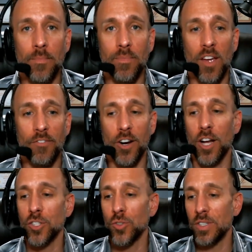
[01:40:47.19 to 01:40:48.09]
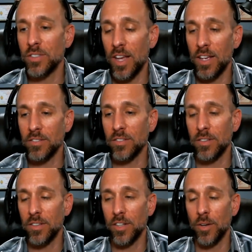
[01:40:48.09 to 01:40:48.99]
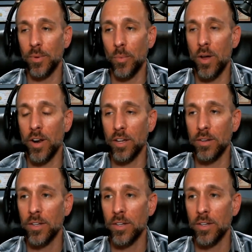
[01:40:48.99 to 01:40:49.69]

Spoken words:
If our country says, we want to